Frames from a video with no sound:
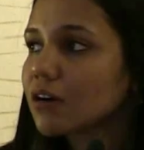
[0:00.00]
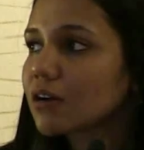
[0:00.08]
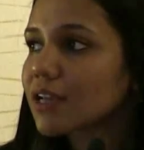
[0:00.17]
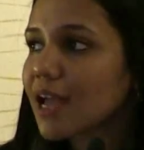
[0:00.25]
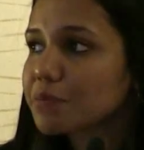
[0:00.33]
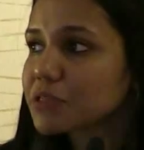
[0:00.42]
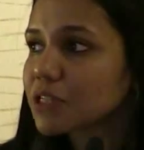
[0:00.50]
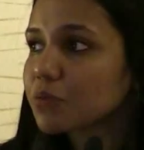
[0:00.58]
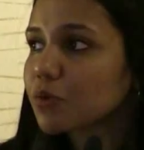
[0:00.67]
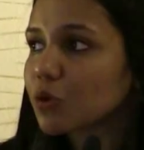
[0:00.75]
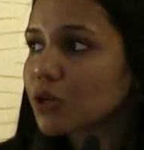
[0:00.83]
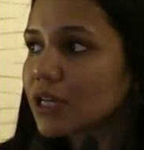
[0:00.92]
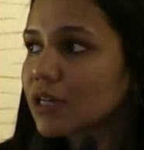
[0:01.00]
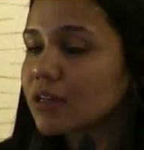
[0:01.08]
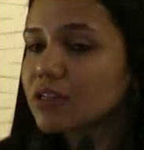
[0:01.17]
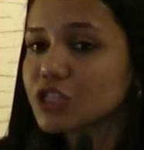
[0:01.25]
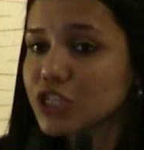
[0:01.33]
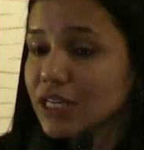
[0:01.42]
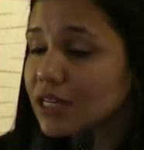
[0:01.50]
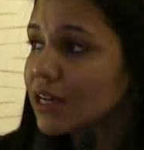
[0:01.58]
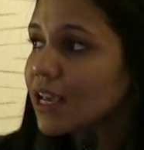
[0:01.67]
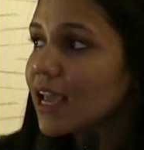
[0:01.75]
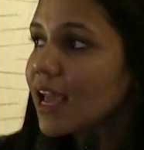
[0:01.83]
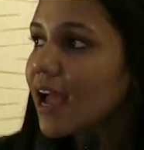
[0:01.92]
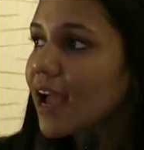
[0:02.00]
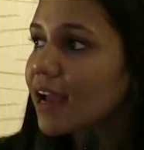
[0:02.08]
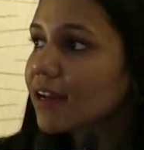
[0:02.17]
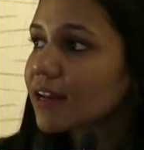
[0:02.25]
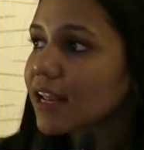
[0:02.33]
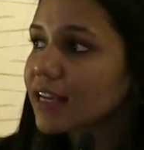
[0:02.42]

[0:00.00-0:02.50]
capsid protein gene and